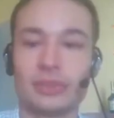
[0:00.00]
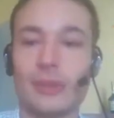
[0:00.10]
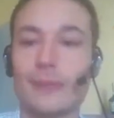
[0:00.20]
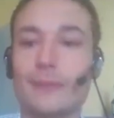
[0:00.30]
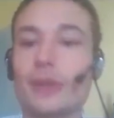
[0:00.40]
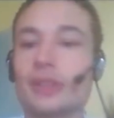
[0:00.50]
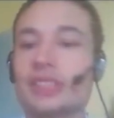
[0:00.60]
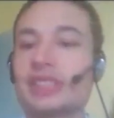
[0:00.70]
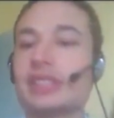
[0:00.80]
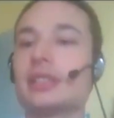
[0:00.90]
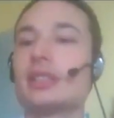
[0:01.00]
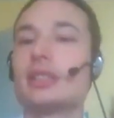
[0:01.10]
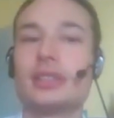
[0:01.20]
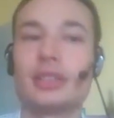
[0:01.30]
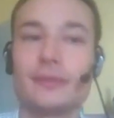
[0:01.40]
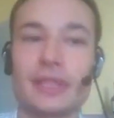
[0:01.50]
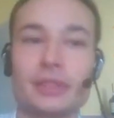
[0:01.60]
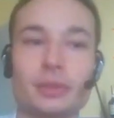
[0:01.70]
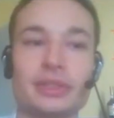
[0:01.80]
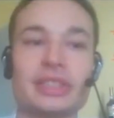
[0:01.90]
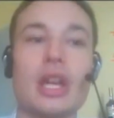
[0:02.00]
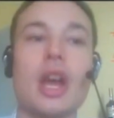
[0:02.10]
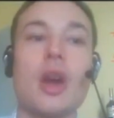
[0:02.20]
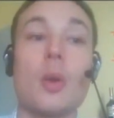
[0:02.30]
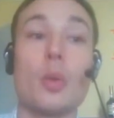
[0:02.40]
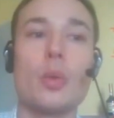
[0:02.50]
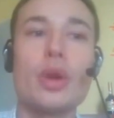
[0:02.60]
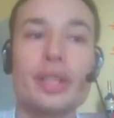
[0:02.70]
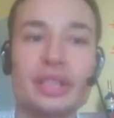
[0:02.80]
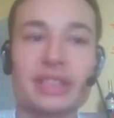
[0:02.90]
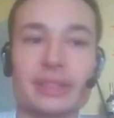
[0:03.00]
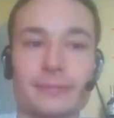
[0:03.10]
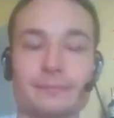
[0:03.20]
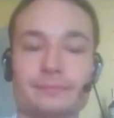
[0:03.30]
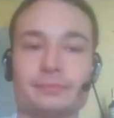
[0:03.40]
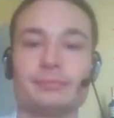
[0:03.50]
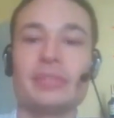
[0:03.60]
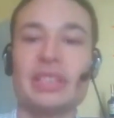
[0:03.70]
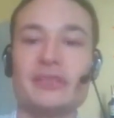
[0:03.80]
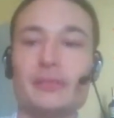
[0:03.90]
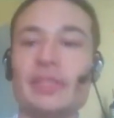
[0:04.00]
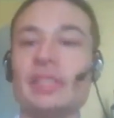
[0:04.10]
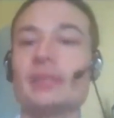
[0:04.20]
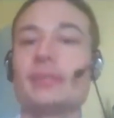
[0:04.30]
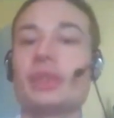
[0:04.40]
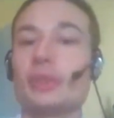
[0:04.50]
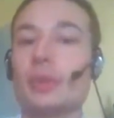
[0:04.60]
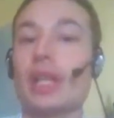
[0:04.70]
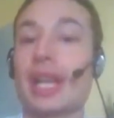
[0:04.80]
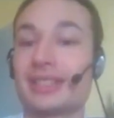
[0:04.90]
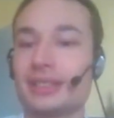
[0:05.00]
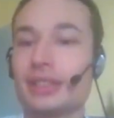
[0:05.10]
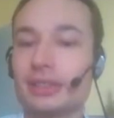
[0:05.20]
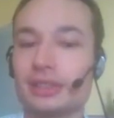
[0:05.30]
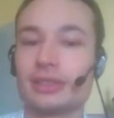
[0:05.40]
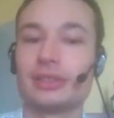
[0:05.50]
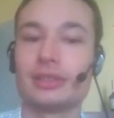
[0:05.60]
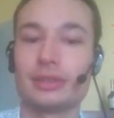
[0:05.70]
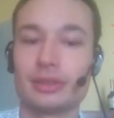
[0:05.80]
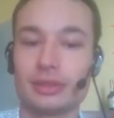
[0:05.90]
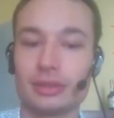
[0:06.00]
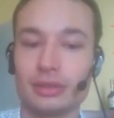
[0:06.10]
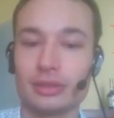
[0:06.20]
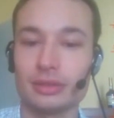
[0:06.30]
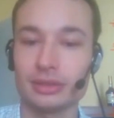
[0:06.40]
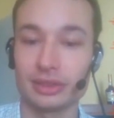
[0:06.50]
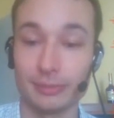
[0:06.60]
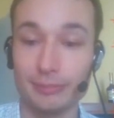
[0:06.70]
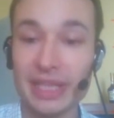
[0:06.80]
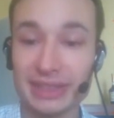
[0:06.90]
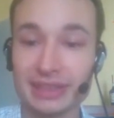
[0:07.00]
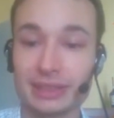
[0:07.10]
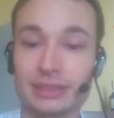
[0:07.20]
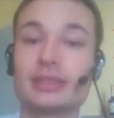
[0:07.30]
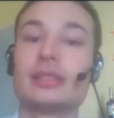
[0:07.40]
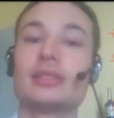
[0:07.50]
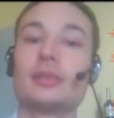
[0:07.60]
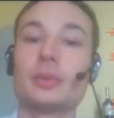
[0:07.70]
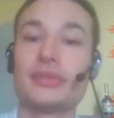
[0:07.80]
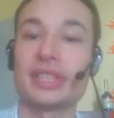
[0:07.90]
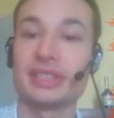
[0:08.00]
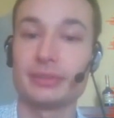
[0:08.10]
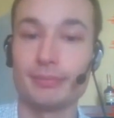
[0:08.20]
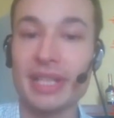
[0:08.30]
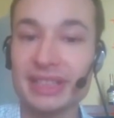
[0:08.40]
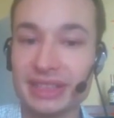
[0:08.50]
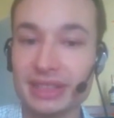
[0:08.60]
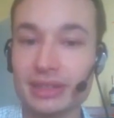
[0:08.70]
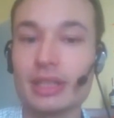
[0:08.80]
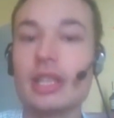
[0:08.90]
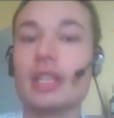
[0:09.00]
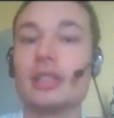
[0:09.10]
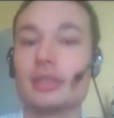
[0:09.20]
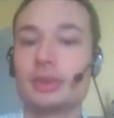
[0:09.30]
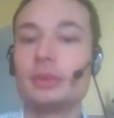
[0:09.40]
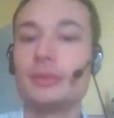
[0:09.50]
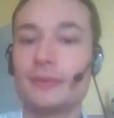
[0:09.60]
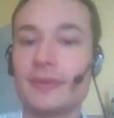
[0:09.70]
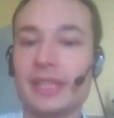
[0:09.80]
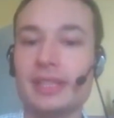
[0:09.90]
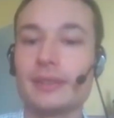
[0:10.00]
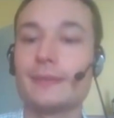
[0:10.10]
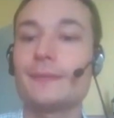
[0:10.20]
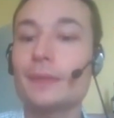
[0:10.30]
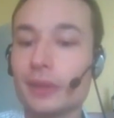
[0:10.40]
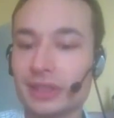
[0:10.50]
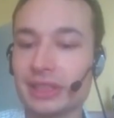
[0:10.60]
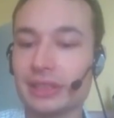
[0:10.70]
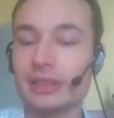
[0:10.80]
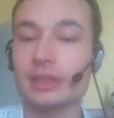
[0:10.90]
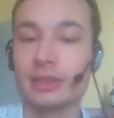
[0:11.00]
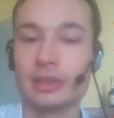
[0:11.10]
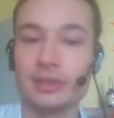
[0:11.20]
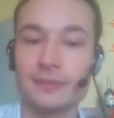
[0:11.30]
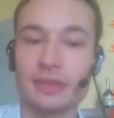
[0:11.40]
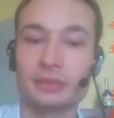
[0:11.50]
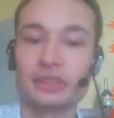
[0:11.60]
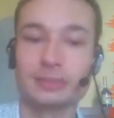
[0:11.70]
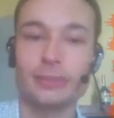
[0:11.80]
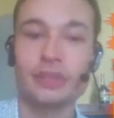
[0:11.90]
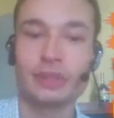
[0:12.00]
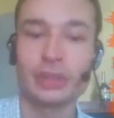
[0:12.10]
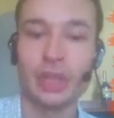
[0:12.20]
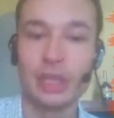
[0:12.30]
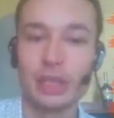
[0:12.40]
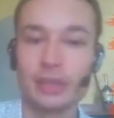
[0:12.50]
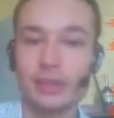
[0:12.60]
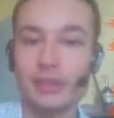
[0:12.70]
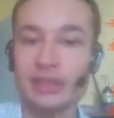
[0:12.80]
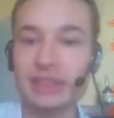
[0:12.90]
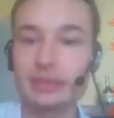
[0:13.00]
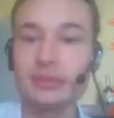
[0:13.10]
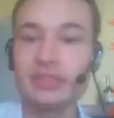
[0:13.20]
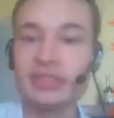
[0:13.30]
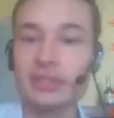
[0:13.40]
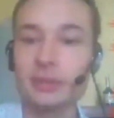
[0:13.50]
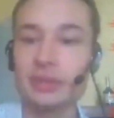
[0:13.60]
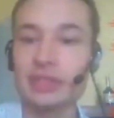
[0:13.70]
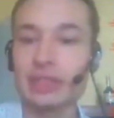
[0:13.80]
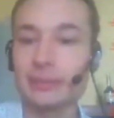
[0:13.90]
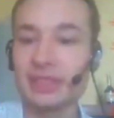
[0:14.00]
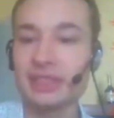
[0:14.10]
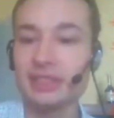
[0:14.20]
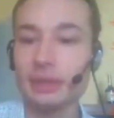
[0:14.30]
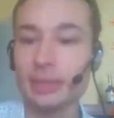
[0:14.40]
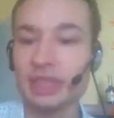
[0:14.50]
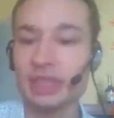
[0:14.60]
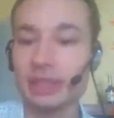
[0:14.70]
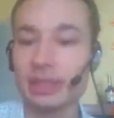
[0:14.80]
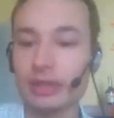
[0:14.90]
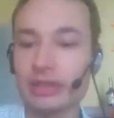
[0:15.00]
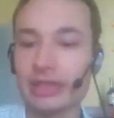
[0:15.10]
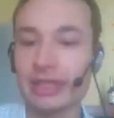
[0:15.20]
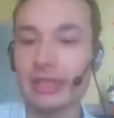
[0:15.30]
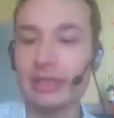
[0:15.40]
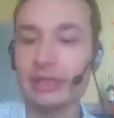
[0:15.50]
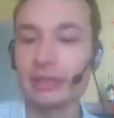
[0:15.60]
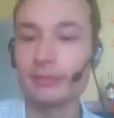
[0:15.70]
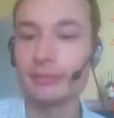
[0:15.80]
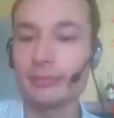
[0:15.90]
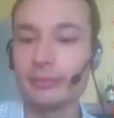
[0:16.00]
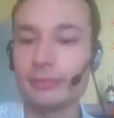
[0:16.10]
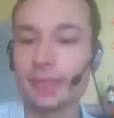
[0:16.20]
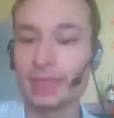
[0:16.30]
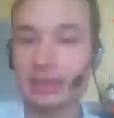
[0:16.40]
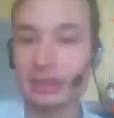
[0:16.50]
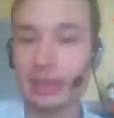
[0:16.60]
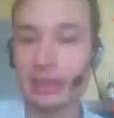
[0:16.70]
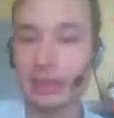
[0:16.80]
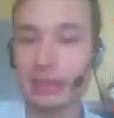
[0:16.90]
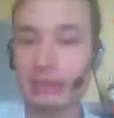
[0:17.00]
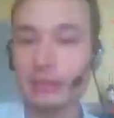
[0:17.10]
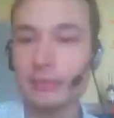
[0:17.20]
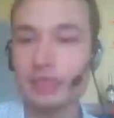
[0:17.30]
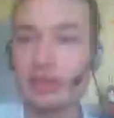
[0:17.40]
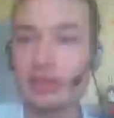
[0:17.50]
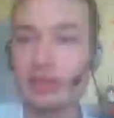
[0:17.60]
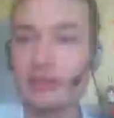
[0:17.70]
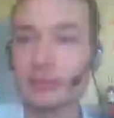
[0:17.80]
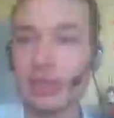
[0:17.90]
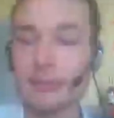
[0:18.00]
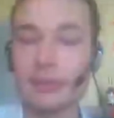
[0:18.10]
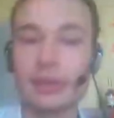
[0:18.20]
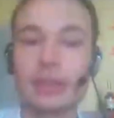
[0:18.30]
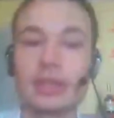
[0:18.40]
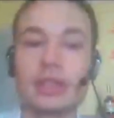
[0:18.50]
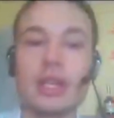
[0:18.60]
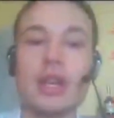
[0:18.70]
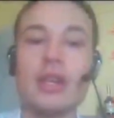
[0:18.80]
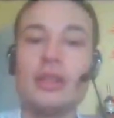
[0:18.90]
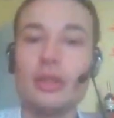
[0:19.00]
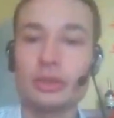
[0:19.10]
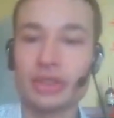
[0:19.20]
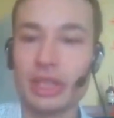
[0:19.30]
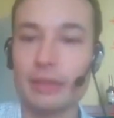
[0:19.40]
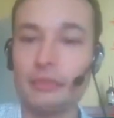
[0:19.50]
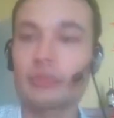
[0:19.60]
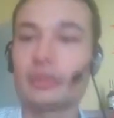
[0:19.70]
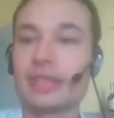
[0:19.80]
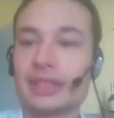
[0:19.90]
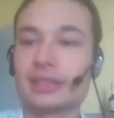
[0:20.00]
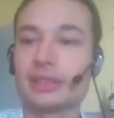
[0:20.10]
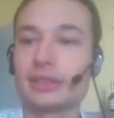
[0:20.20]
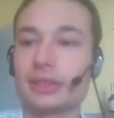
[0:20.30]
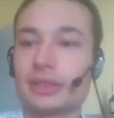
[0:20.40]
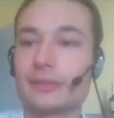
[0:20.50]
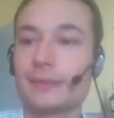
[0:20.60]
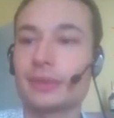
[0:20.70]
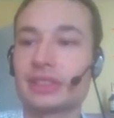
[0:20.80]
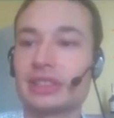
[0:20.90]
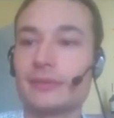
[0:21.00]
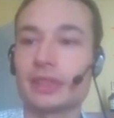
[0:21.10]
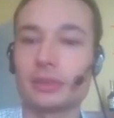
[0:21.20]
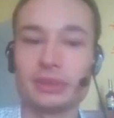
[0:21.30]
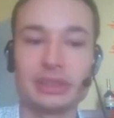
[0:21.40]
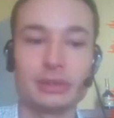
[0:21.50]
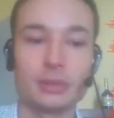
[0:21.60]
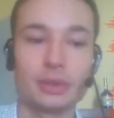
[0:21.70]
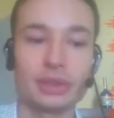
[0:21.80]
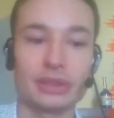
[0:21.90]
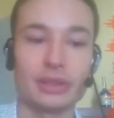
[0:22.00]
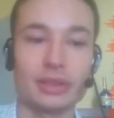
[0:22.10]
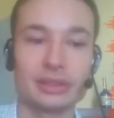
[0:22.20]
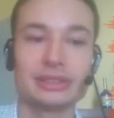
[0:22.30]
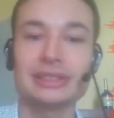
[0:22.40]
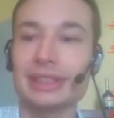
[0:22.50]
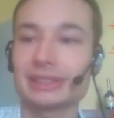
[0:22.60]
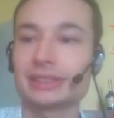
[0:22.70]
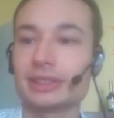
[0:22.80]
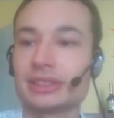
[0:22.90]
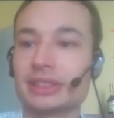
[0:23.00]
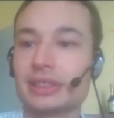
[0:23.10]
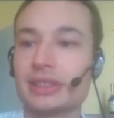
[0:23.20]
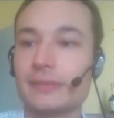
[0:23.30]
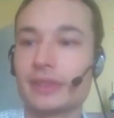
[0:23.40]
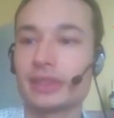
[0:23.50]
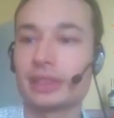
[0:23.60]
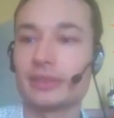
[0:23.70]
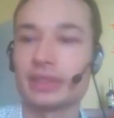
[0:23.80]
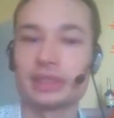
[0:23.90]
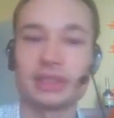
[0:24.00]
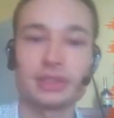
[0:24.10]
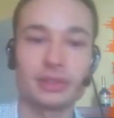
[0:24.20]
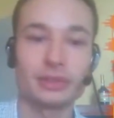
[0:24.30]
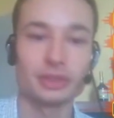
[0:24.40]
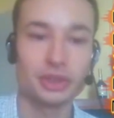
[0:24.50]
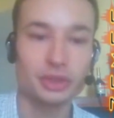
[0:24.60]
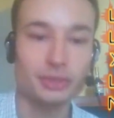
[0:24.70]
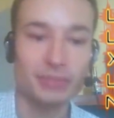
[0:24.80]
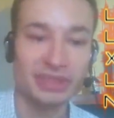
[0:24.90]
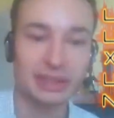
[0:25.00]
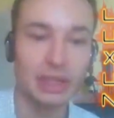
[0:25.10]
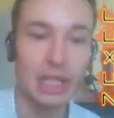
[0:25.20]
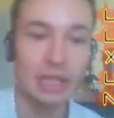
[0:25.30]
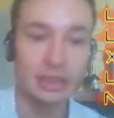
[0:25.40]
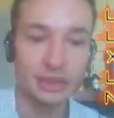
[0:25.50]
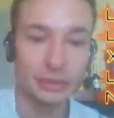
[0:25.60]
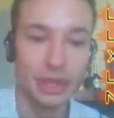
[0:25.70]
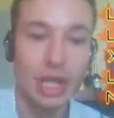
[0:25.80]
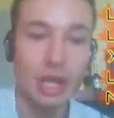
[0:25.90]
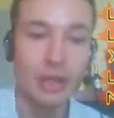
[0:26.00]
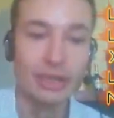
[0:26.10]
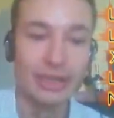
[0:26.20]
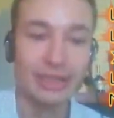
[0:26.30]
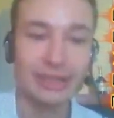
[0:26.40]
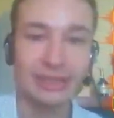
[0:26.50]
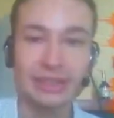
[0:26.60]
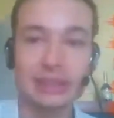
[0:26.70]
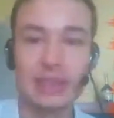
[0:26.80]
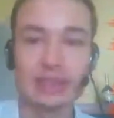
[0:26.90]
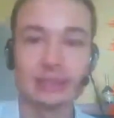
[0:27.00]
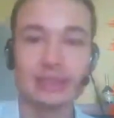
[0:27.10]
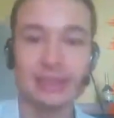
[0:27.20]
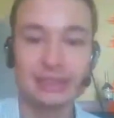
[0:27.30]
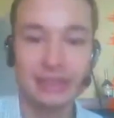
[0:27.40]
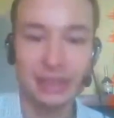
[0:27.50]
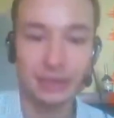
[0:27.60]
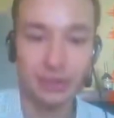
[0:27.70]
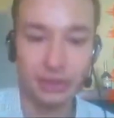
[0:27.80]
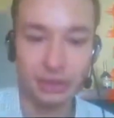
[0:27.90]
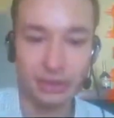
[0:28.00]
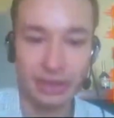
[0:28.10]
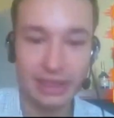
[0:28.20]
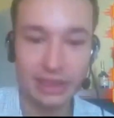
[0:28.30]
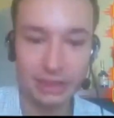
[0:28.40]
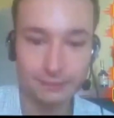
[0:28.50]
14 land factories working. Believe me, Baron-Noir has not the mass with his mexes to feed 14 land factories, but using constant reclaim since the beginning and gaining mass in the middle of the map allows him to get those 14 factories working, and that's a significant advantage that should be seen soon. Okay, let's see. That's the end of the golden age.